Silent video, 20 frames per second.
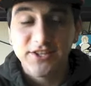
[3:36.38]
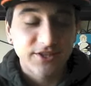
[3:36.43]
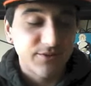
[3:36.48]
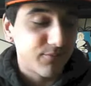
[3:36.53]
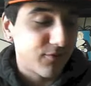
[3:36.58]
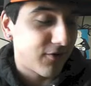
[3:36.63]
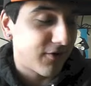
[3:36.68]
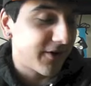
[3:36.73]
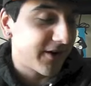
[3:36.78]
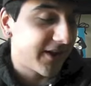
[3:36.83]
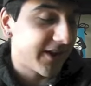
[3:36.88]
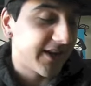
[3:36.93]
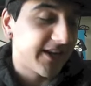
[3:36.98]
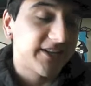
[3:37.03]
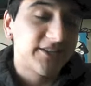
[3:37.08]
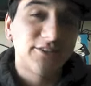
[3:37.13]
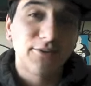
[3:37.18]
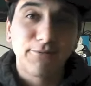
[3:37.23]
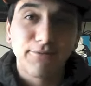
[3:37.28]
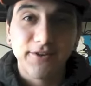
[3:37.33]
this morning.
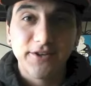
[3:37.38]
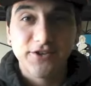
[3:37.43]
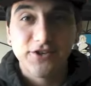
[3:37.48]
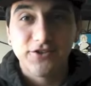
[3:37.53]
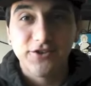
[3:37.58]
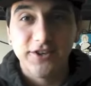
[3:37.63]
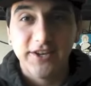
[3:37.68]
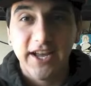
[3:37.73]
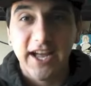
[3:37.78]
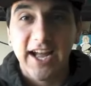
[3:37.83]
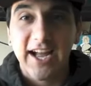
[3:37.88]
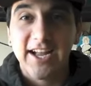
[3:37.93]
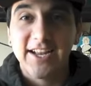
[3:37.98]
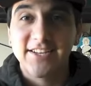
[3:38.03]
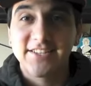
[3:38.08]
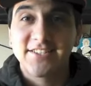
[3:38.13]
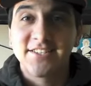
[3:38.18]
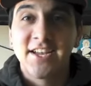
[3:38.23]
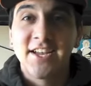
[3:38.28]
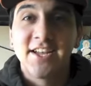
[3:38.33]
It's official, you
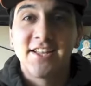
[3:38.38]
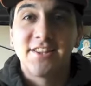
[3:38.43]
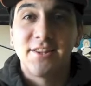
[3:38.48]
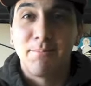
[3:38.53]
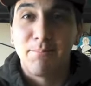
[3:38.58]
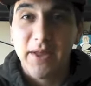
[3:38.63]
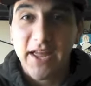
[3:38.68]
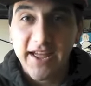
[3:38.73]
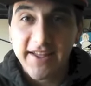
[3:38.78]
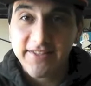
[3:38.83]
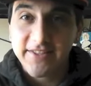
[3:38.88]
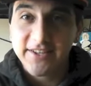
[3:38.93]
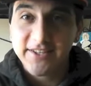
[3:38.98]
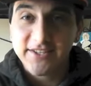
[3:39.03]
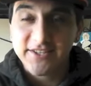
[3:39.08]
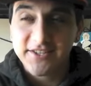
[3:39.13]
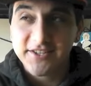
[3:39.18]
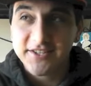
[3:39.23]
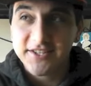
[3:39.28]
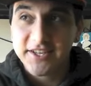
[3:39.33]
guys. The ban
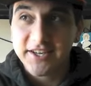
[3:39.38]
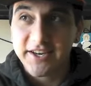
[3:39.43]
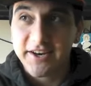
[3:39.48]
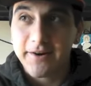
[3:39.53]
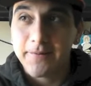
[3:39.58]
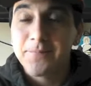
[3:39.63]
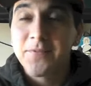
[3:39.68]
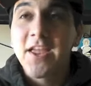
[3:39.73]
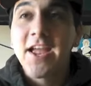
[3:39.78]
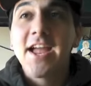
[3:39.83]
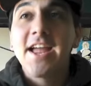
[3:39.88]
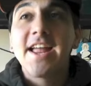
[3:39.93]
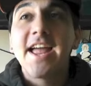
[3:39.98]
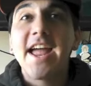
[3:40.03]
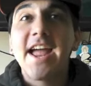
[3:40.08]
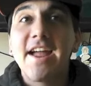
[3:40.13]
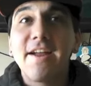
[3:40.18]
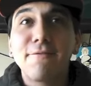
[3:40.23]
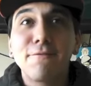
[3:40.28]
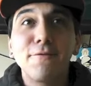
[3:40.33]
list is here
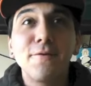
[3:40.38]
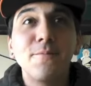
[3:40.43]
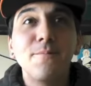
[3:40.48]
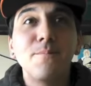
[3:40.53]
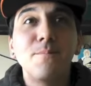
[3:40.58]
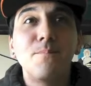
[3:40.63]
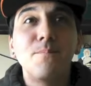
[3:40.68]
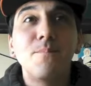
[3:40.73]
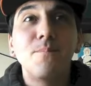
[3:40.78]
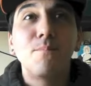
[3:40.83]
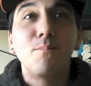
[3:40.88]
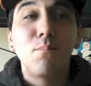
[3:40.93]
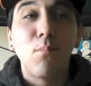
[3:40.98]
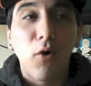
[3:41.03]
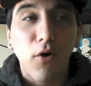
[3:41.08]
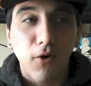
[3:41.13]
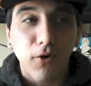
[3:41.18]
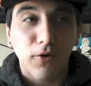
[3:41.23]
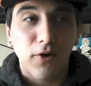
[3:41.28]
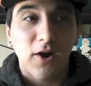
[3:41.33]
every
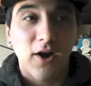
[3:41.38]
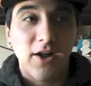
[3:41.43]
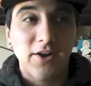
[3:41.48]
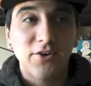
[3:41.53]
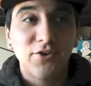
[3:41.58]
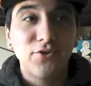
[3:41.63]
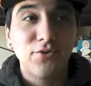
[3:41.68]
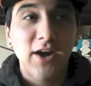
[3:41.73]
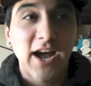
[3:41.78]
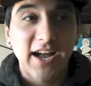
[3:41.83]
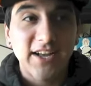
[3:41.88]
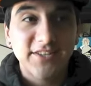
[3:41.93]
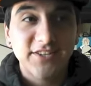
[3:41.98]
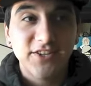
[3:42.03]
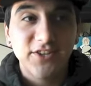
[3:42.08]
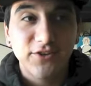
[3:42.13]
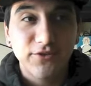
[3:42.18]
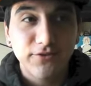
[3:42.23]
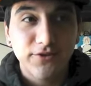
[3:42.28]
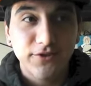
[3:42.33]
moron who
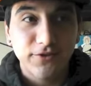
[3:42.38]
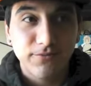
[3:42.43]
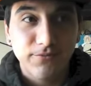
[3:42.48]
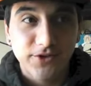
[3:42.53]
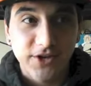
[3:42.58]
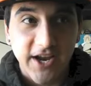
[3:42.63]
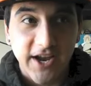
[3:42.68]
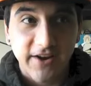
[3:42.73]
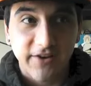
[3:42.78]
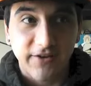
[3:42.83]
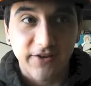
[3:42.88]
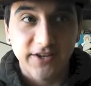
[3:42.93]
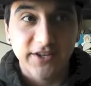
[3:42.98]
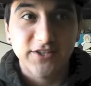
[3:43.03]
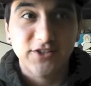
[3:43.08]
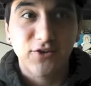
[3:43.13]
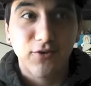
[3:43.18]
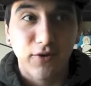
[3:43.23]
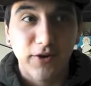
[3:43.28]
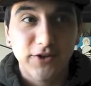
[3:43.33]
has a YouTube channel
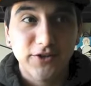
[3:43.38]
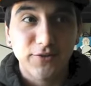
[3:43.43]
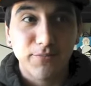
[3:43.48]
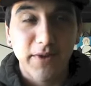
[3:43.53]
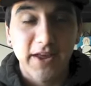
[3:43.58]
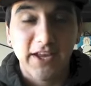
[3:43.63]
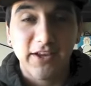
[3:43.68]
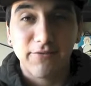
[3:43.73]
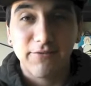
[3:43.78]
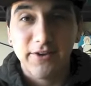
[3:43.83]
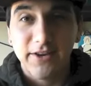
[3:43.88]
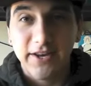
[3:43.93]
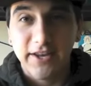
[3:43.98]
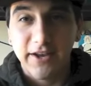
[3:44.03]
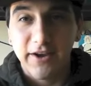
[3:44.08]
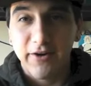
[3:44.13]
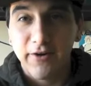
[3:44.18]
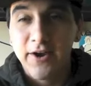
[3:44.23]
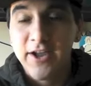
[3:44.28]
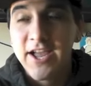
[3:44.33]
is going to make a
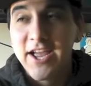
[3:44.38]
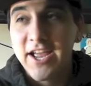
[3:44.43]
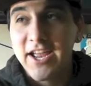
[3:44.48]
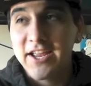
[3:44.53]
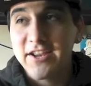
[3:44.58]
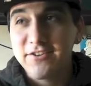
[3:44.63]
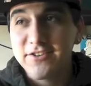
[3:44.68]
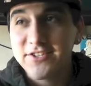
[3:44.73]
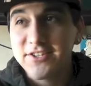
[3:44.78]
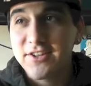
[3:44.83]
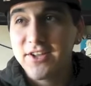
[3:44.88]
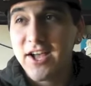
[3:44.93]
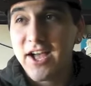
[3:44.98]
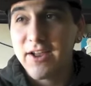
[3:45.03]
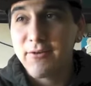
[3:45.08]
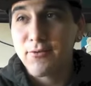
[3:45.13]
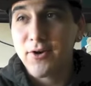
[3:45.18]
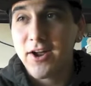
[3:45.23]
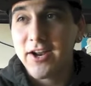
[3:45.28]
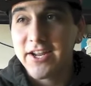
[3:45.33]
video. And here's the
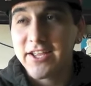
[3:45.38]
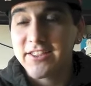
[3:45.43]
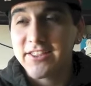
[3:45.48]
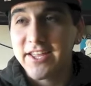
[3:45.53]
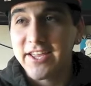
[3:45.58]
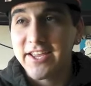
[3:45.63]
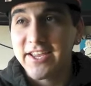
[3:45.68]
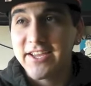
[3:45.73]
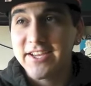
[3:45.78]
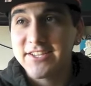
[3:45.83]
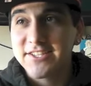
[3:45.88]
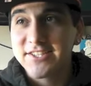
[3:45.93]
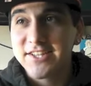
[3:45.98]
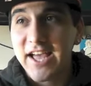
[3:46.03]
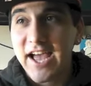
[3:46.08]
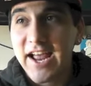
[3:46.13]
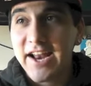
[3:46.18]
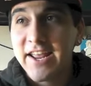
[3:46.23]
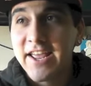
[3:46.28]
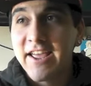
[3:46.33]
ironic thing is
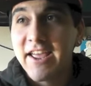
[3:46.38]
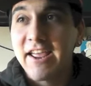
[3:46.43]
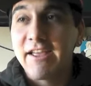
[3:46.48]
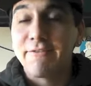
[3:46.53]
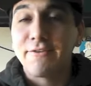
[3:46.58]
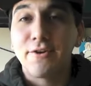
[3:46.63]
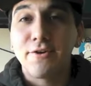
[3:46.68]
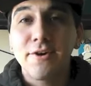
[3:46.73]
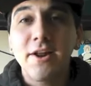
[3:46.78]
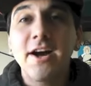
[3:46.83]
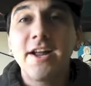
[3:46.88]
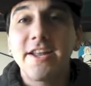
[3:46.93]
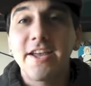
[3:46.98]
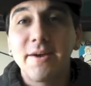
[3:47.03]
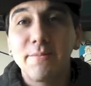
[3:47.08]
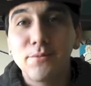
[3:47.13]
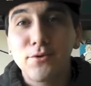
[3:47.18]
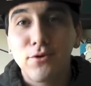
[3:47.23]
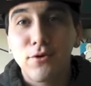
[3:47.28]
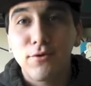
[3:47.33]
that if you're not
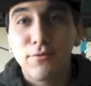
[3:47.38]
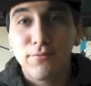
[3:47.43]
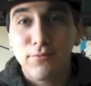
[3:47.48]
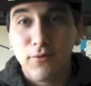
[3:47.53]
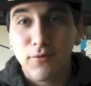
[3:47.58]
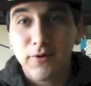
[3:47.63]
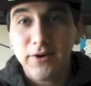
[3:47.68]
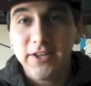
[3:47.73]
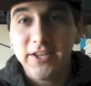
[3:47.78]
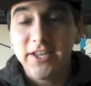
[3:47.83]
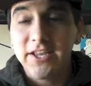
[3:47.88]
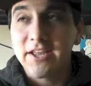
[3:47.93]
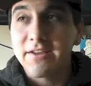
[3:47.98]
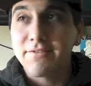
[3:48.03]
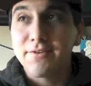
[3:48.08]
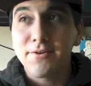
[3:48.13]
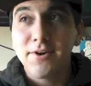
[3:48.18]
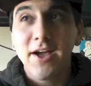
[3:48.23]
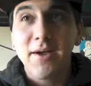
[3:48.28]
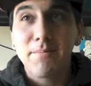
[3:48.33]
MKohl40,
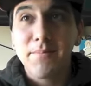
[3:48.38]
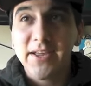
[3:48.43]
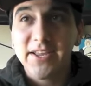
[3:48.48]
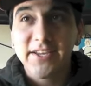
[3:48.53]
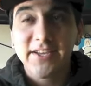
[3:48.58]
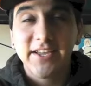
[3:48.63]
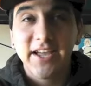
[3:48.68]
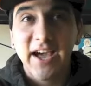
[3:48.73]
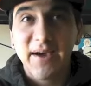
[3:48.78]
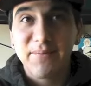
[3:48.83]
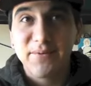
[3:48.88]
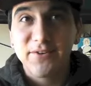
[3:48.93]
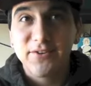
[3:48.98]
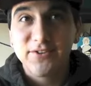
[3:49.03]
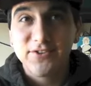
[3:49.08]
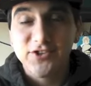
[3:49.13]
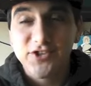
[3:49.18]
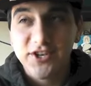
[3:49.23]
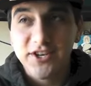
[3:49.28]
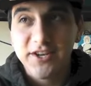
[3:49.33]
if you're not Mega
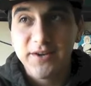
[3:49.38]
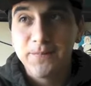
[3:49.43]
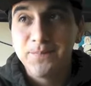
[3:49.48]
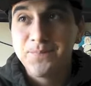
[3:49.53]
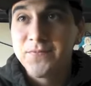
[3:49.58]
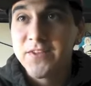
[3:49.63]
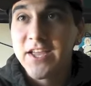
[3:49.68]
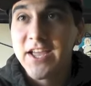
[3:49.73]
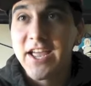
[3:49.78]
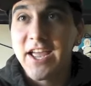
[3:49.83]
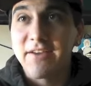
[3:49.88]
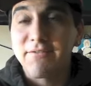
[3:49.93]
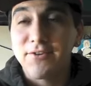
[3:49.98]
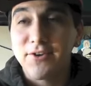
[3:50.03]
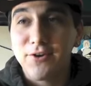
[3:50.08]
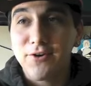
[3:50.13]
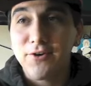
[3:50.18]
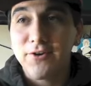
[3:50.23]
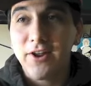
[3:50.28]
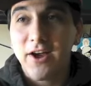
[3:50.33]
Capital G, if
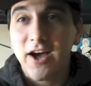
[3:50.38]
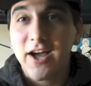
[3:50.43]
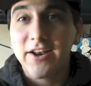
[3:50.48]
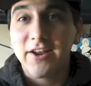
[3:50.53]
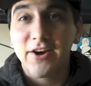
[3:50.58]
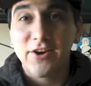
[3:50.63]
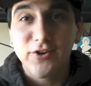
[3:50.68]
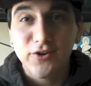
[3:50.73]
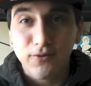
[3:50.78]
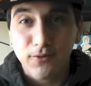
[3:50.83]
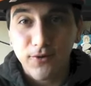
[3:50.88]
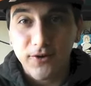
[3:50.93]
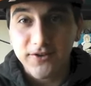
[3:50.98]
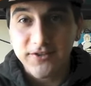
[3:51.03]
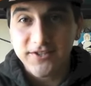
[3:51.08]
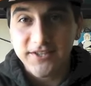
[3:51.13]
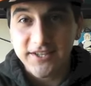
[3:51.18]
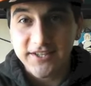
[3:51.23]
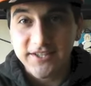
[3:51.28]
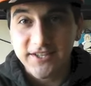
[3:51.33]
you're not
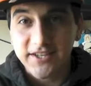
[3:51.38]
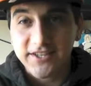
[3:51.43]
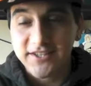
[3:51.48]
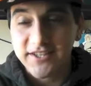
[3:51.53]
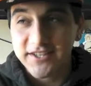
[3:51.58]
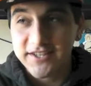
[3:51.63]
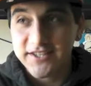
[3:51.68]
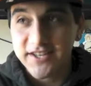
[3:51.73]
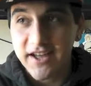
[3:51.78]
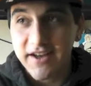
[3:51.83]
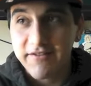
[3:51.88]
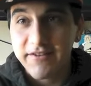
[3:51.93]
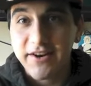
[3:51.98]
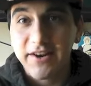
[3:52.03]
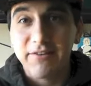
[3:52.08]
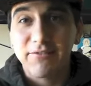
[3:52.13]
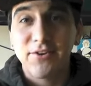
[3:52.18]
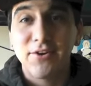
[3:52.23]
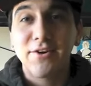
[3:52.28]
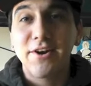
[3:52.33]

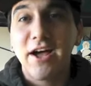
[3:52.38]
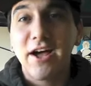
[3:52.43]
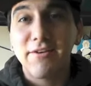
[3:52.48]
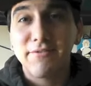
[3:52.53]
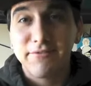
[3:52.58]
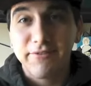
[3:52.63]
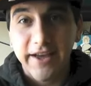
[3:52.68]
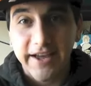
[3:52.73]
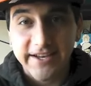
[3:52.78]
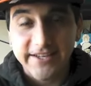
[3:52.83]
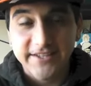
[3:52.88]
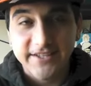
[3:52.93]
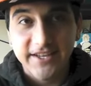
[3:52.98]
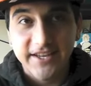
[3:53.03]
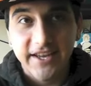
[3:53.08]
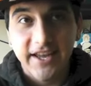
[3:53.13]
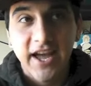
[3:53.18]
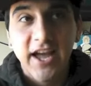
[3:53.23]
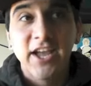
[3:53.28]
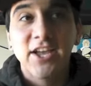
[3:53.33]
Underworld6667, if you're not
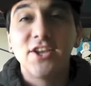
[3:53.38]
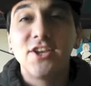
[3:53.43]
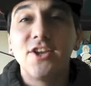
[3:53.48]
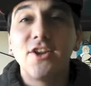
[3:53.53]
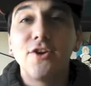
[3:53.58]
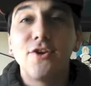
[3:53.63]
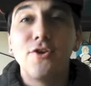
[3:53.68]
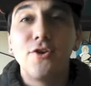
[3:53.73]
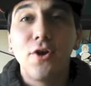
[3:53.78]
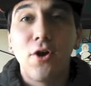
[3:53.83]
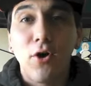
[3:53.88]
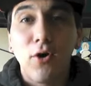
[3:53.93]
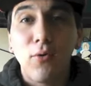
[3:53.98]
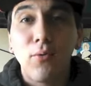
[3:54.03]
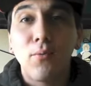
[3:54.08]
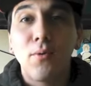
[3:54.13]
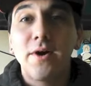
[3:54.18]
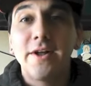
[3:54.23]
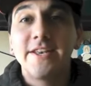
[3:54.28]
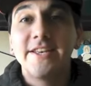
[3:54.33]
Vexy, no
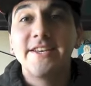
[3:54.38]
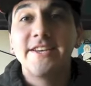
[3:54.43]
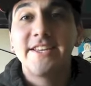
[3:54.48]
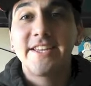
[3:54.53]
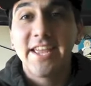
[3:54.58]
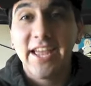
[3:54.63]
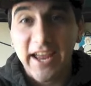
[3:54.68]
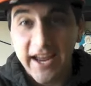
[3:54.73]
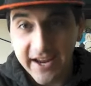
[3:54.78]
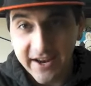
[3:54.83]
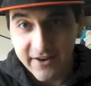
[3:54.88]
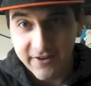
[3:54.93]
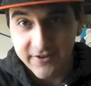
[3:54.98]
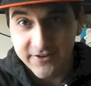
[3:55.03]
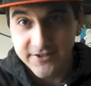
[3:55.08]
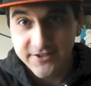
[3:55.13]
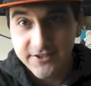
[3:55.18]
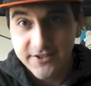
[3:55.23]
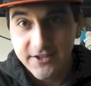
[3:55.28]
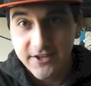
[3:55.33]
one
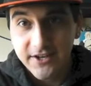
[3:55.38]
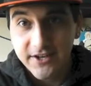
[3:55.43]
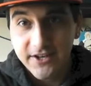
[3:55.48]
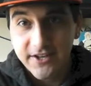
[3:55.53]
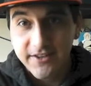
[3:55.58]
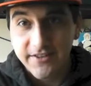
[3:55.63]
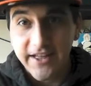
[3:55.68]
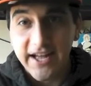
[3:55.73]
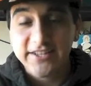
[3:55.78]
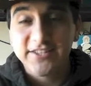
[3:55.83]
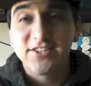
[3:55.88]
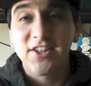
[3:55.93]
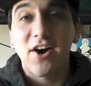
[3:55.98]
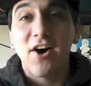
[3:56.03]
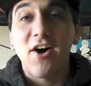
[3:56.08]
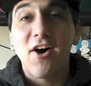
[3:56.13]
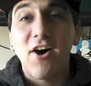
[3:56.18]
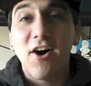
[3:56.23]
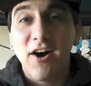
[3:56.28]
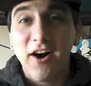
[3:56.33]
cares. That's the
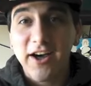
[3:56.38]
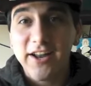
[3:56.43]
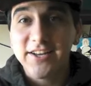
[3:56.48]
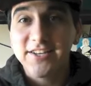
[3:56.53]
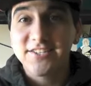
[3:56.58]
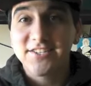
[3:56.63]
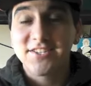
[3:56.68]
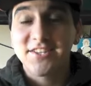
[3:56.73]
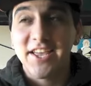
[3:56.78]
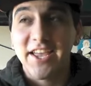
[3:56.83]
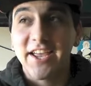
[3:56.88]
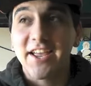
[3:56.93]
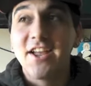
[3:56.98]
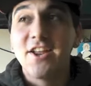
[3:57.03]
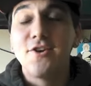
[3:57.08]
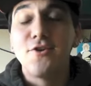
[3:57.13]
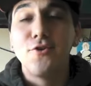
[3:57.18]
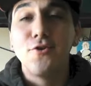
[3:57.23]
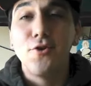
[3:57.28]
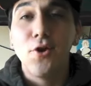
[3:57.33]
honest thing.
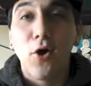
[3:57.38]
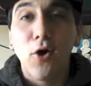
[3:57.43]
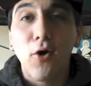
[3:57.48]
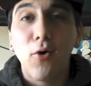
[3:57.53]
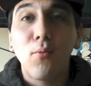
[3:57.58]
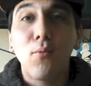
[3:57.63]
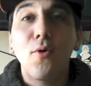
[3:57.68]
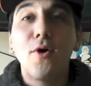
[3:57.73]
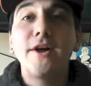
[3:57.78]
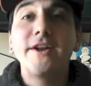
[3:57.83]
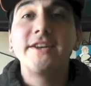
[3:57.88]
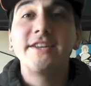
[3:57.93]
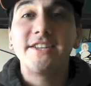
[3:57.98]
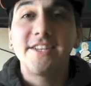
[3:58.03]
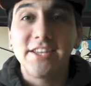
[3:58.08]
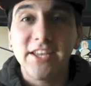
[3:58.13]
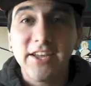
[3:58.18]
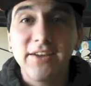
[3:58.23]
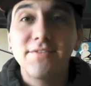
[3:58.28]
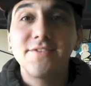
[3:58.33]
No one
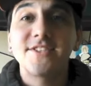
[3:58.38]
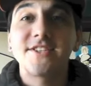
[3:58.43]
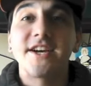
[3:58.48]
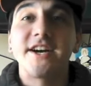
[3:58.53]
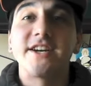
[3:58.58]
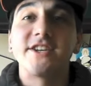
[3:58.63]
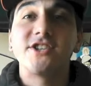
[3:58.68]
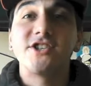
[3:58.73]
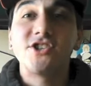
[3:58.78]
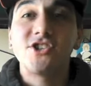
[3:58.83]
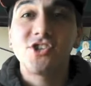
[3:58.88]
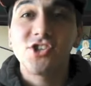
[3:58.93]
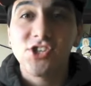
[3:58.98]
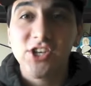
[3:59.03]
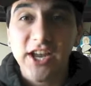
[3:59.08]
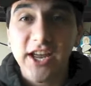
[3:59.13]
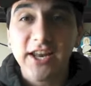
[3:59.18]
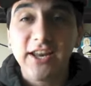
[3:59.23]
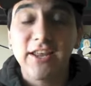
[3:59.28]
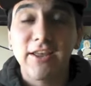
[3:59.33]
gives a
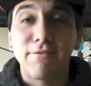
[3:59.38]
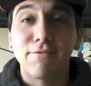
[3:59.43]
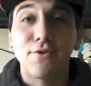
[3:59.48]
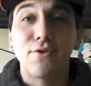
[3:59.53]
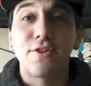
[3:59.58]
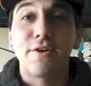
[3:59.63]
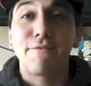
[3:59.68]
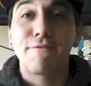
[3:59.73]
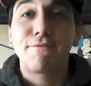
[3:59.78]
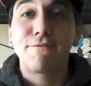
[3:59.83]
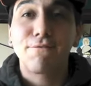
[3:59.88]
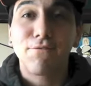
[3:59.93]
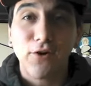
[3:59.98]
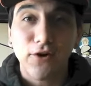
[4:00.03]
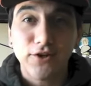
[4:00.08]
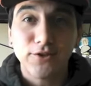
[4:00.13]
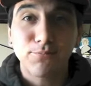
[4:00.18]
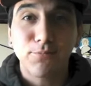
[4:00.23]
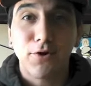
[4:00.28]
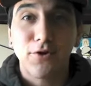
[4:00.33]
shit if you're the
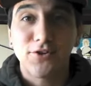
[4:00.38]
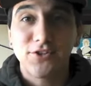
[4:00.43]
first